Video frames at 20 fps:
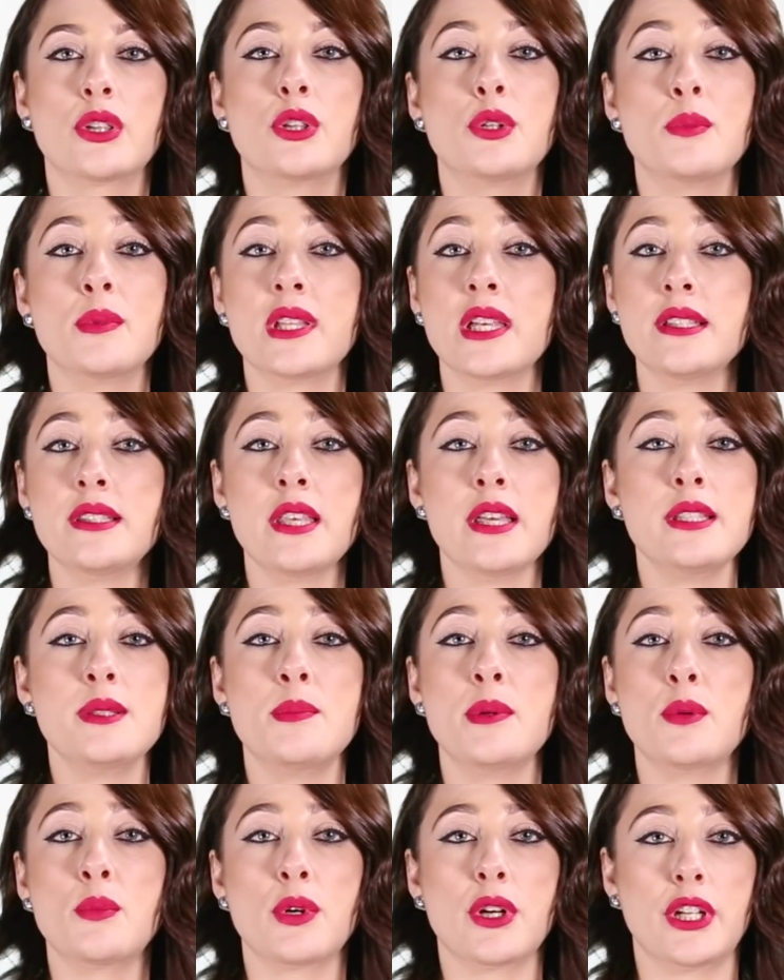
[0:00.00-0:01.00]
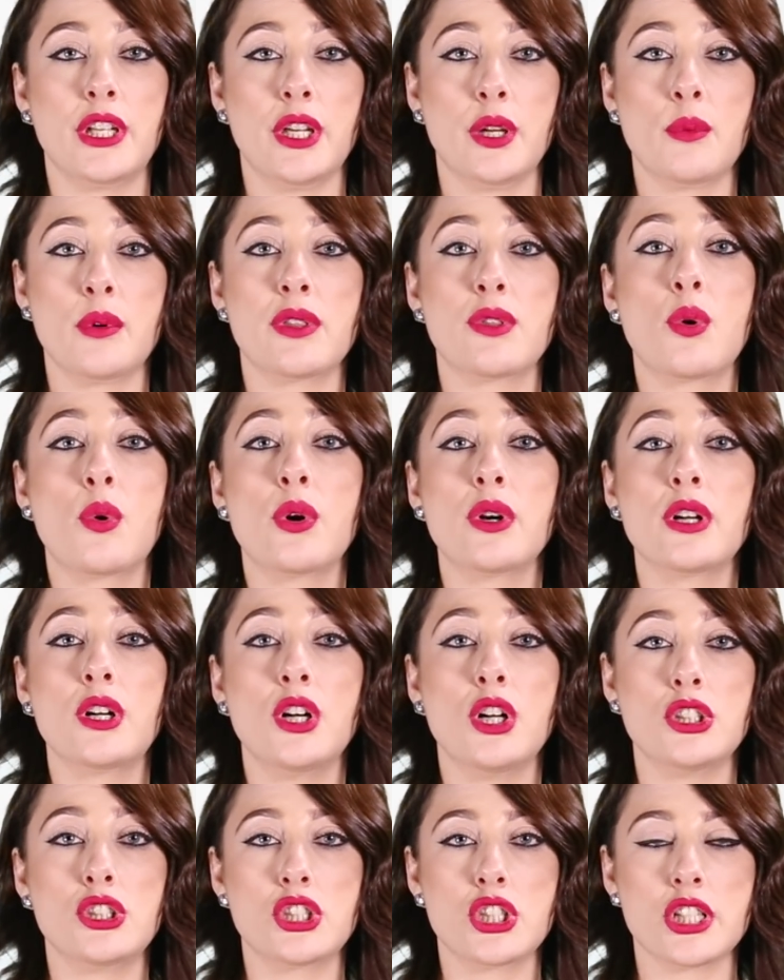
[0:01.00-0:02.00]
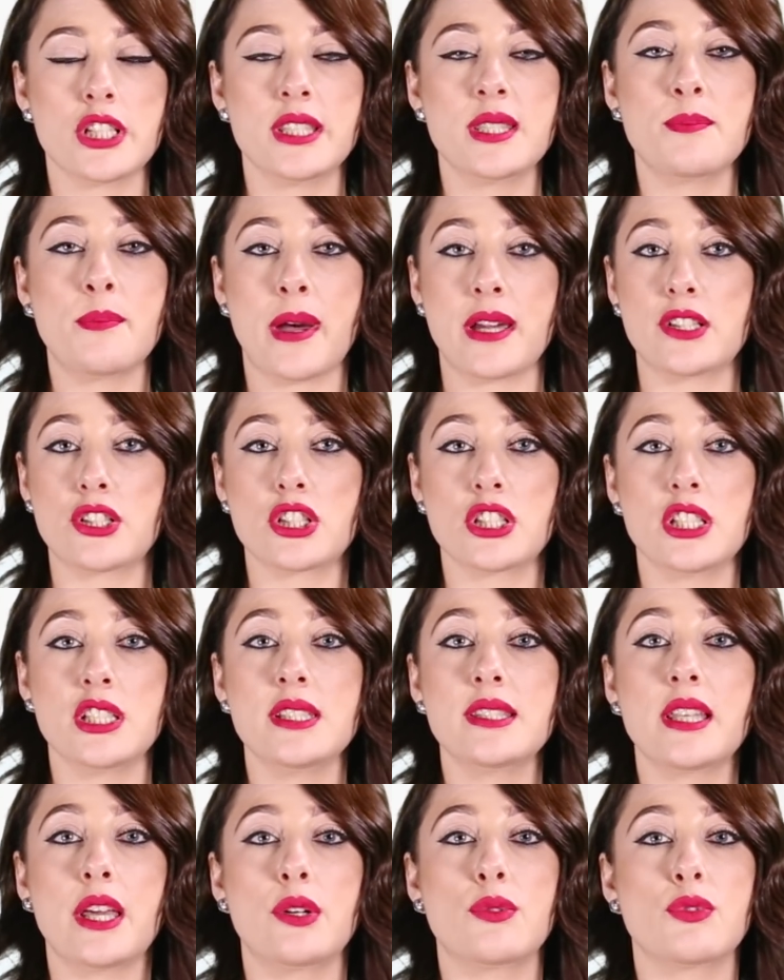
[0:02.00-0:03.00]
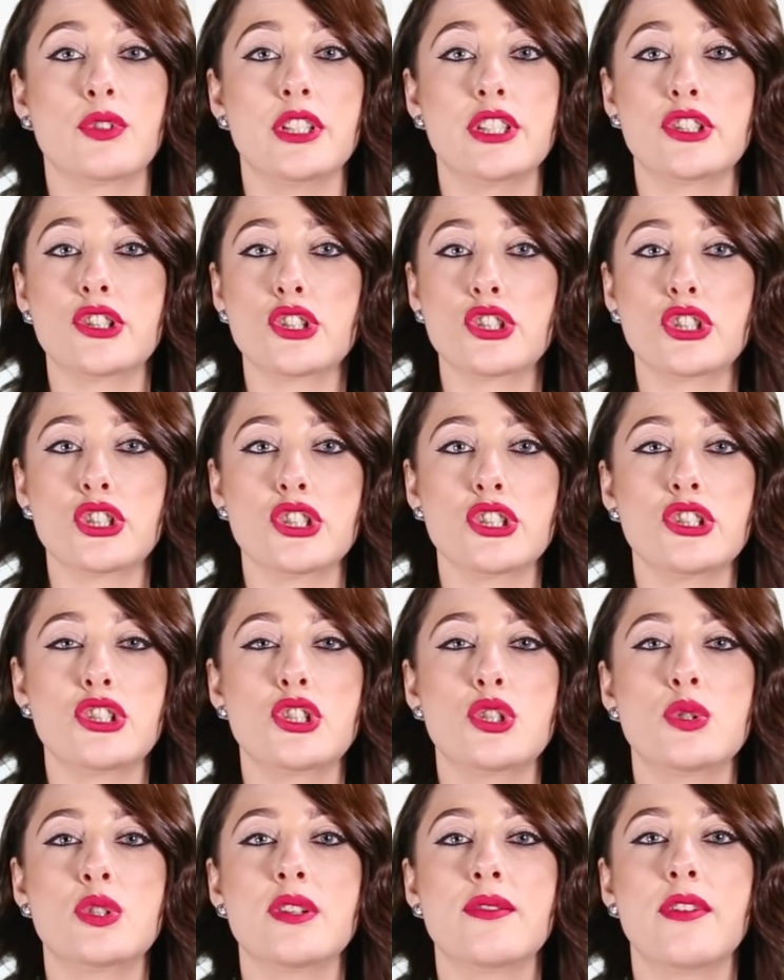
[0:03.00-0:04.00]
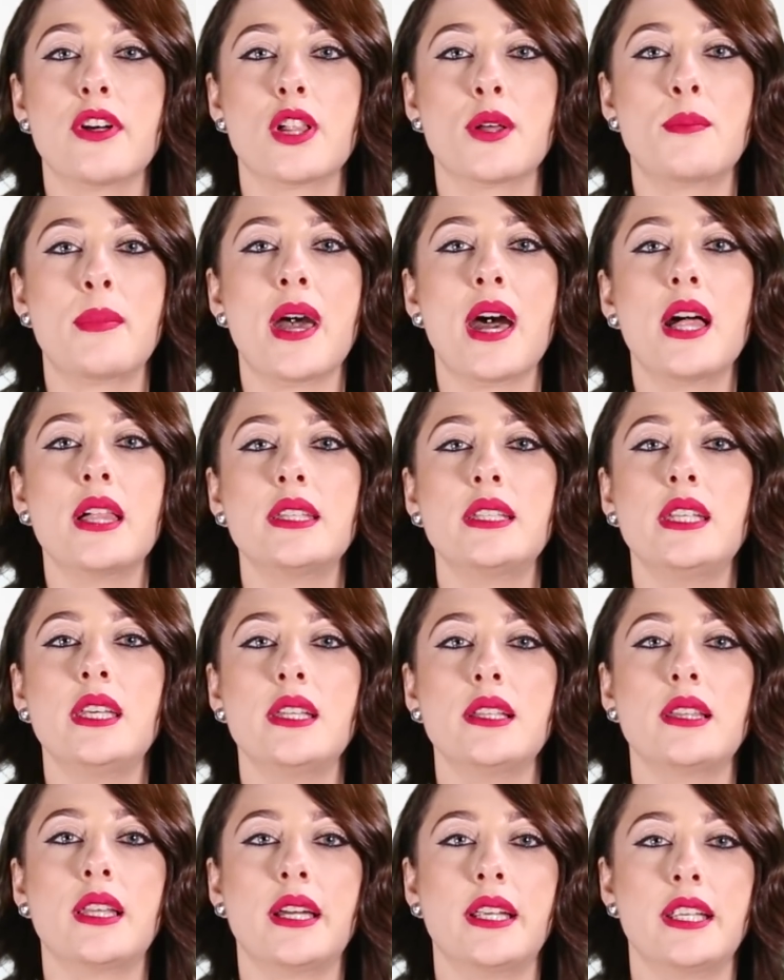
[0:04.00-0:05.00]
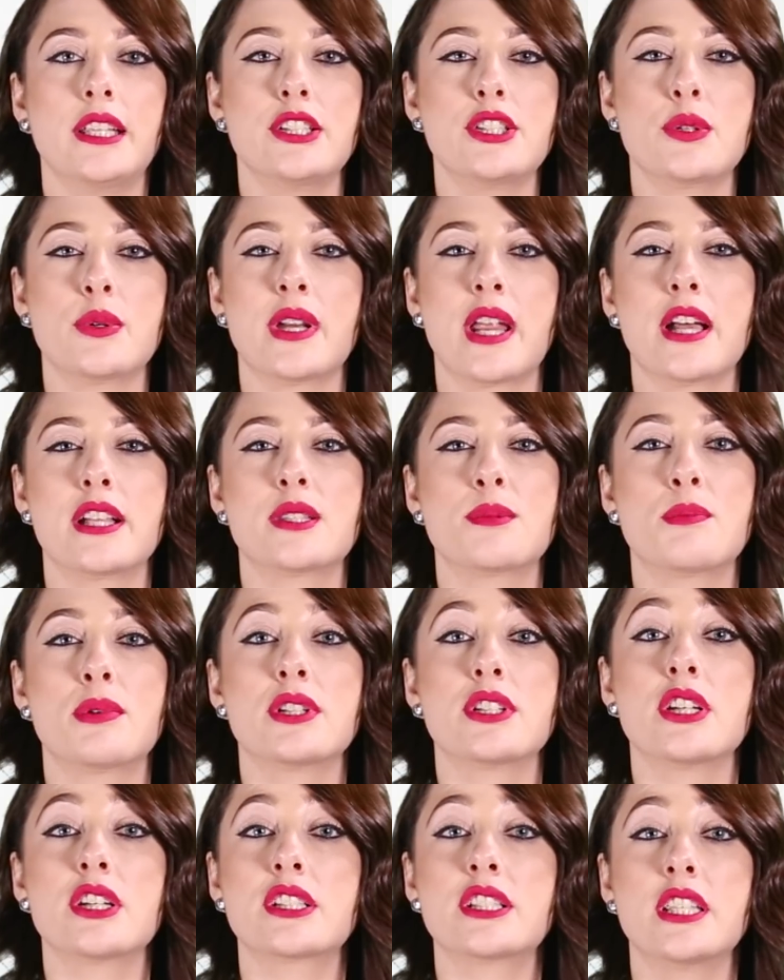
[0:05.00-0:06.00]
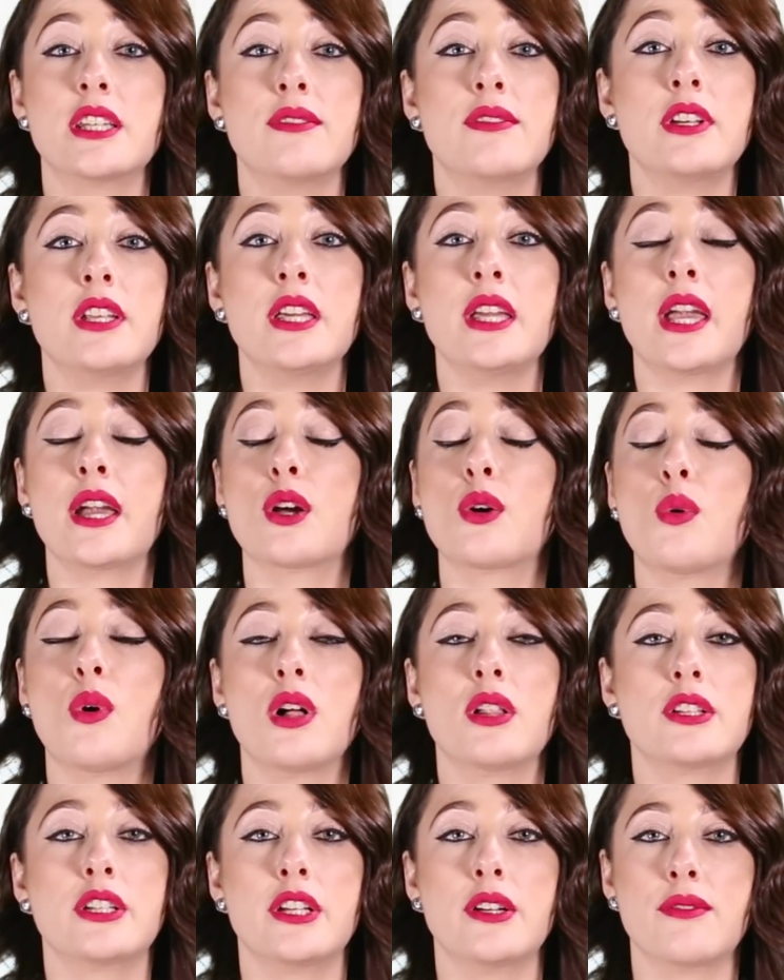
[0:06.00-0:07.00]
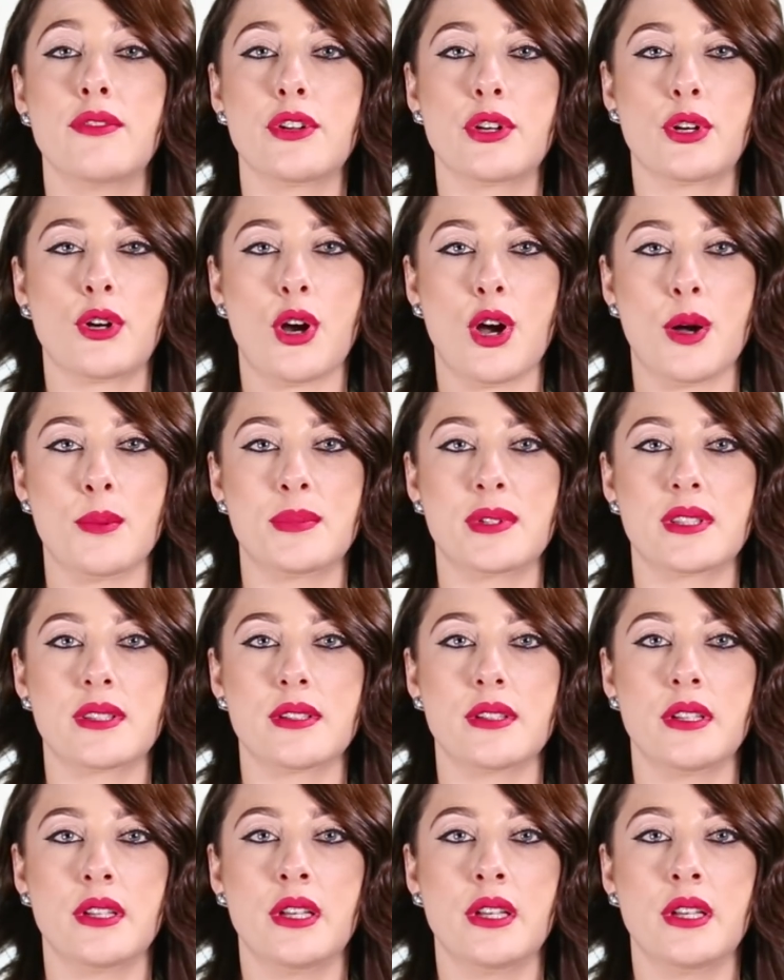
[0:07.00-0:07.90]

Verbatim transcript: Lumileds has been working with horticulture specialists and researchers to develop LED lighting to enhance productivity and quality of their crops.